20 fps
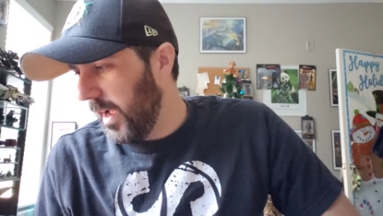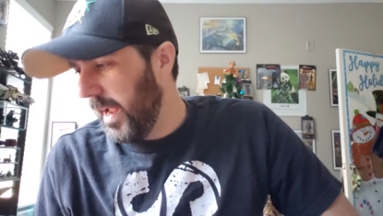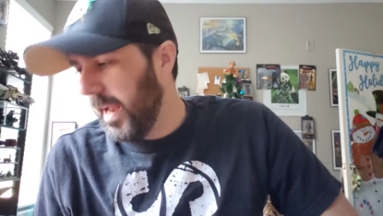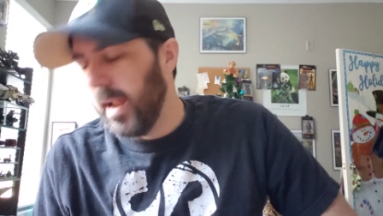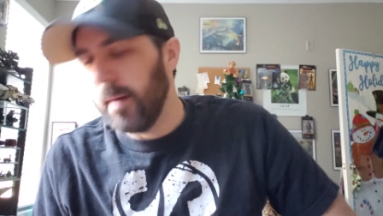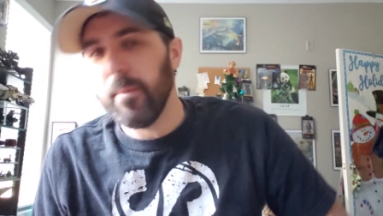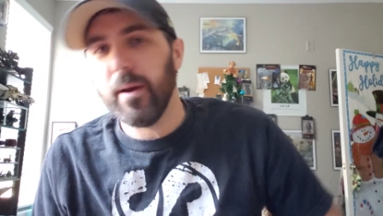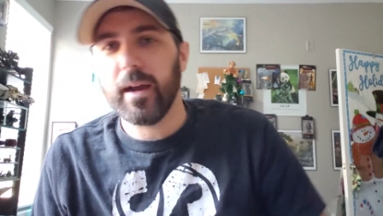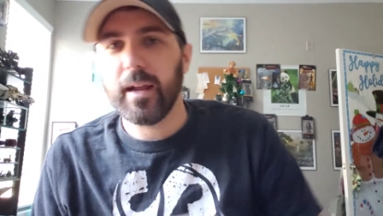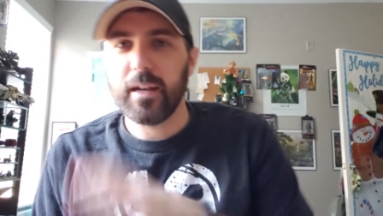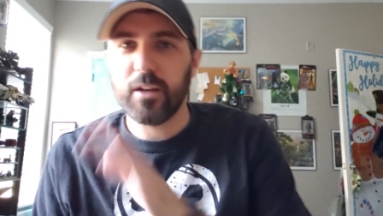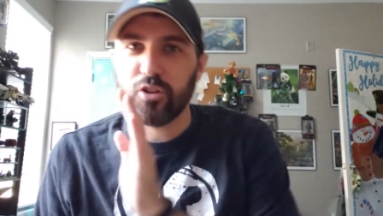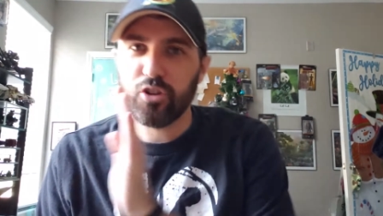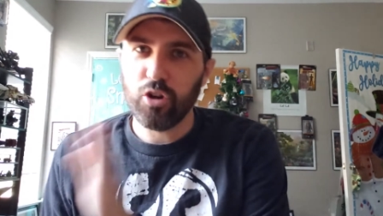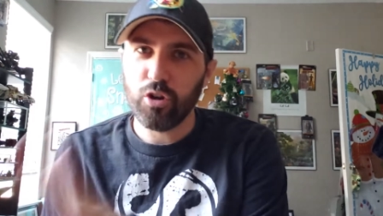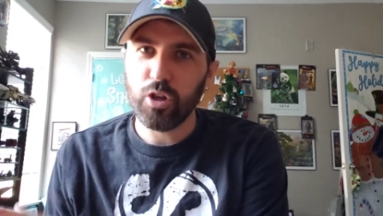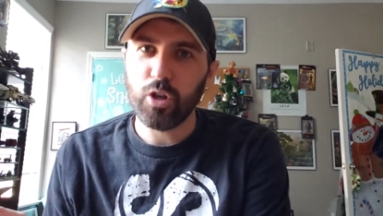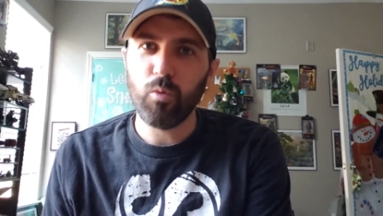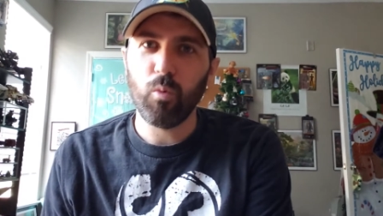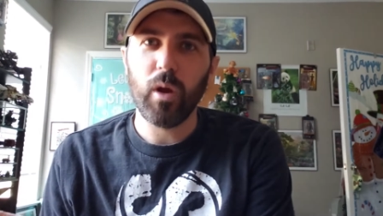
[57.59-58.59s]
And I'm not going to show
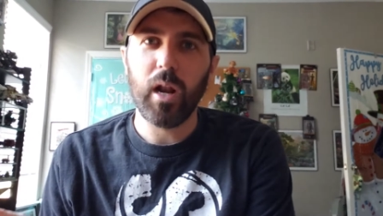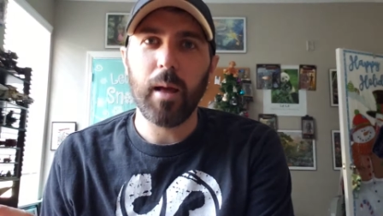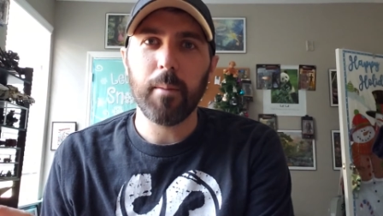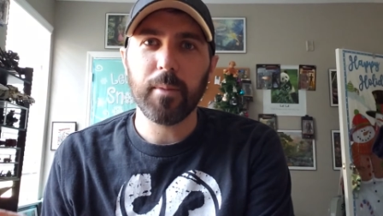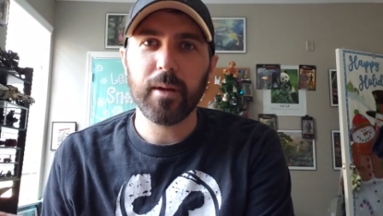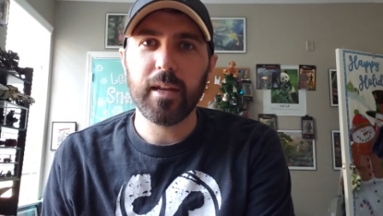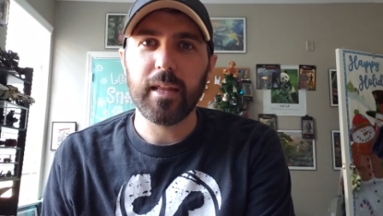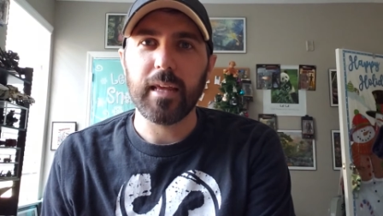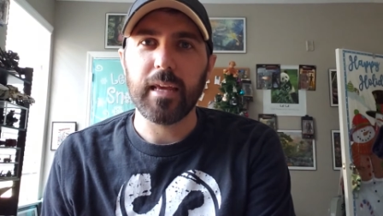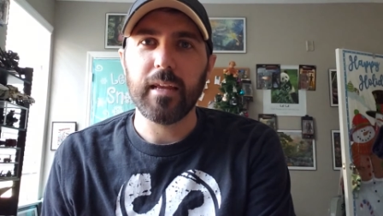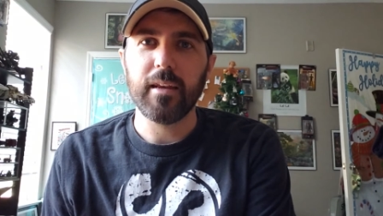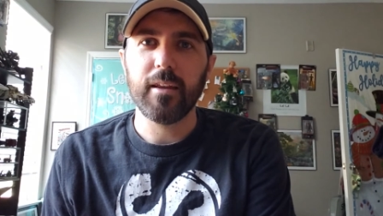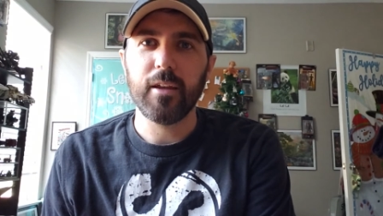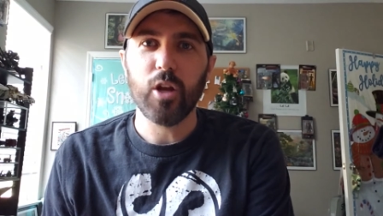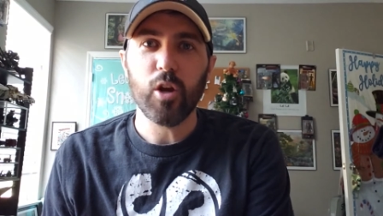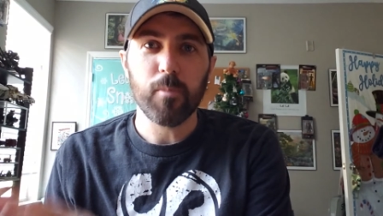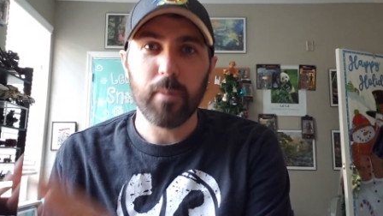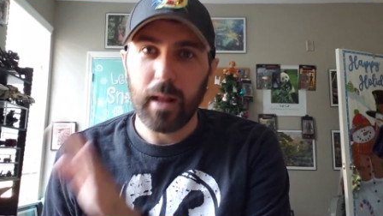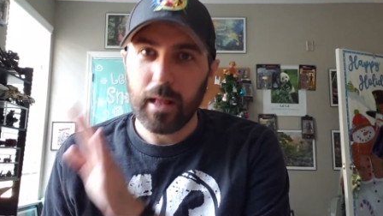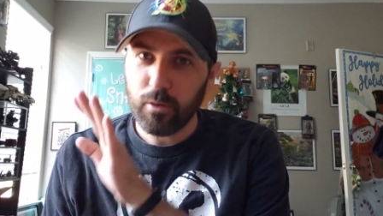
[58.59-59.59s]
you what I'm going to eat
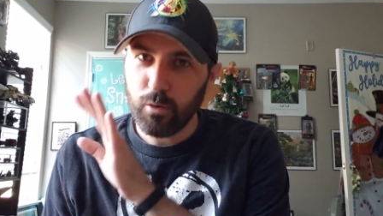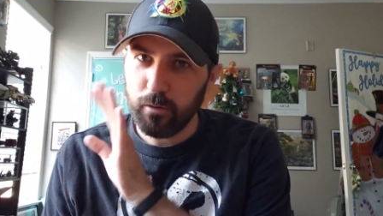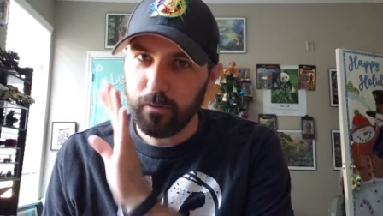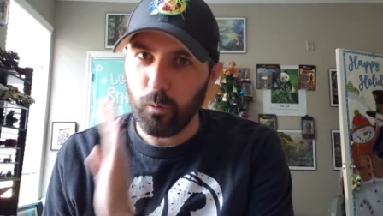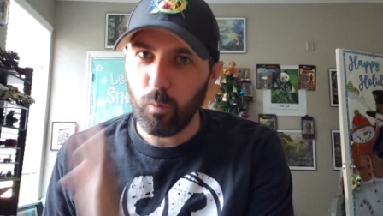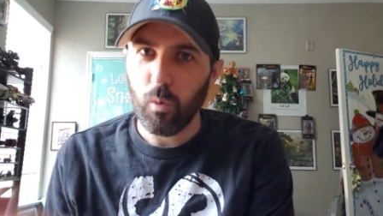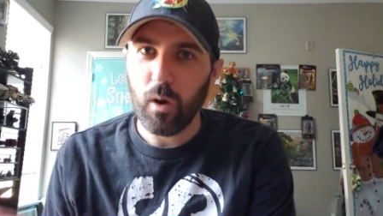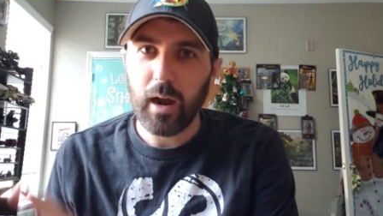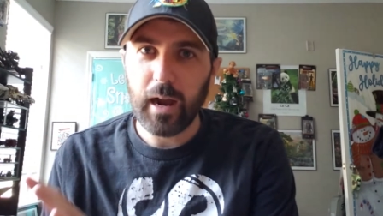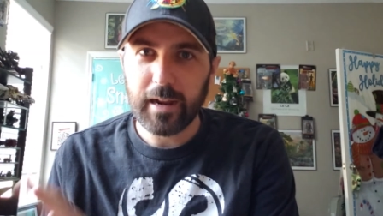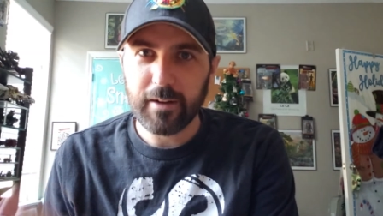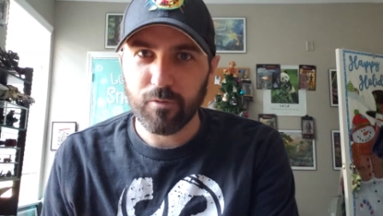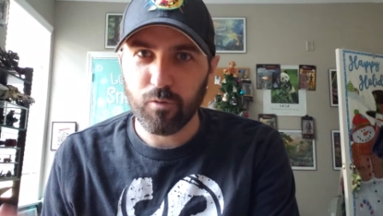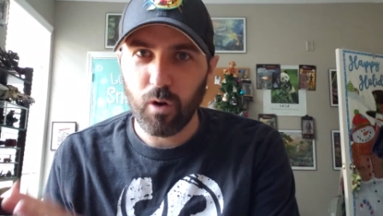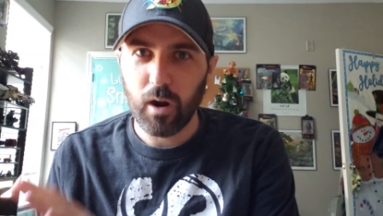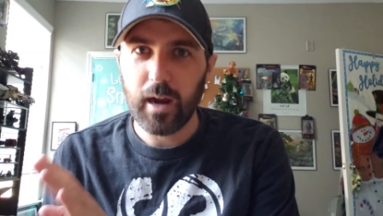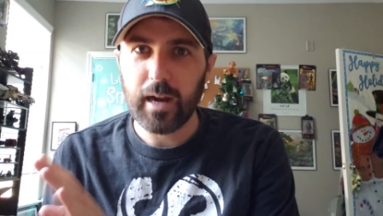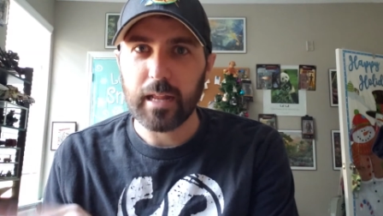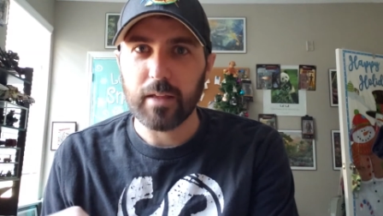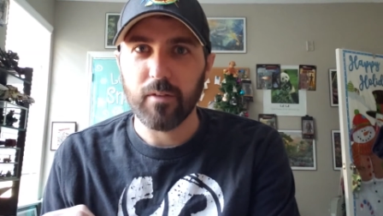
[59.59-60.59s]
here, but I do have a wide
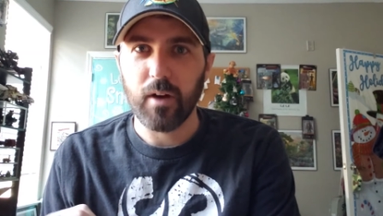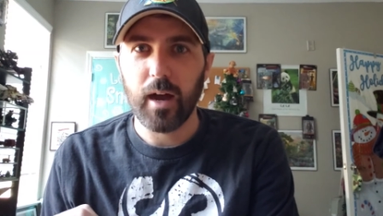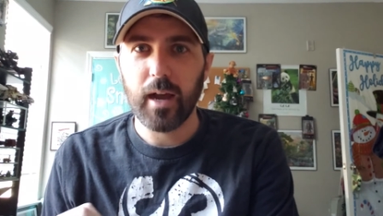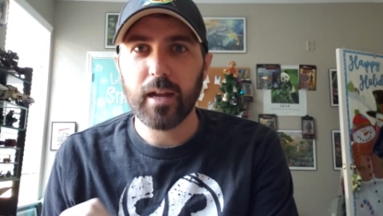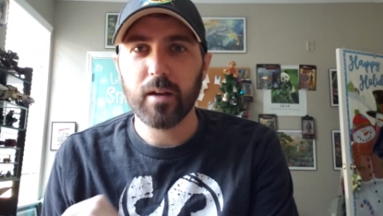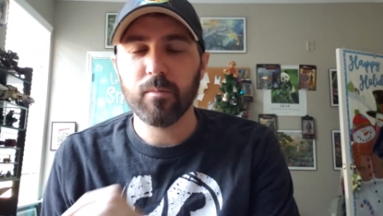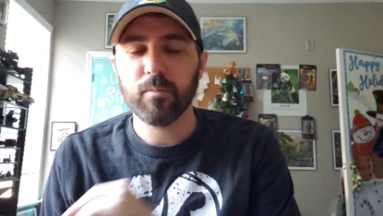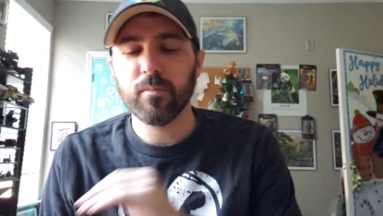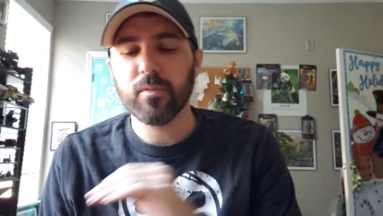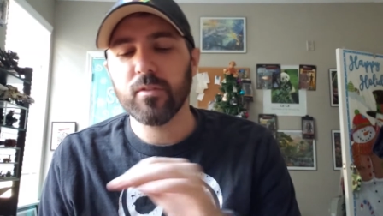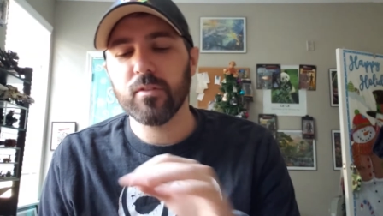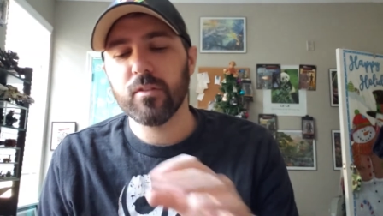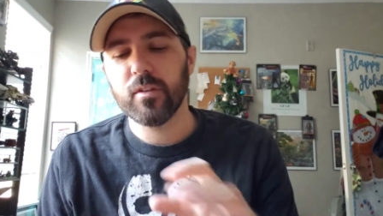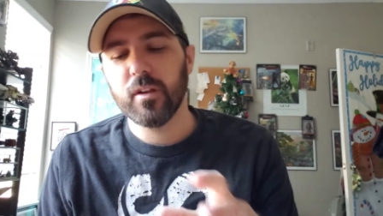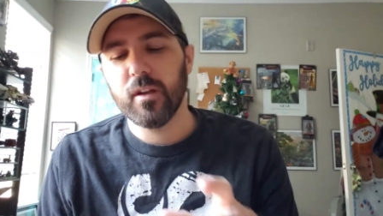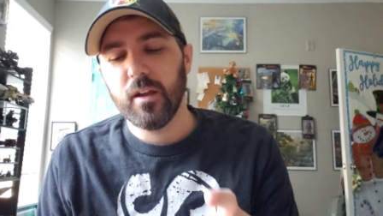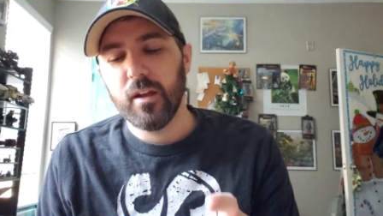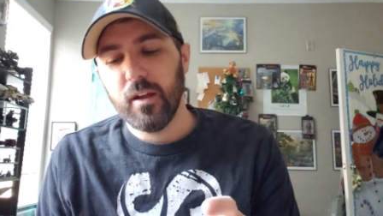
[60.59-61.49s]
variety of items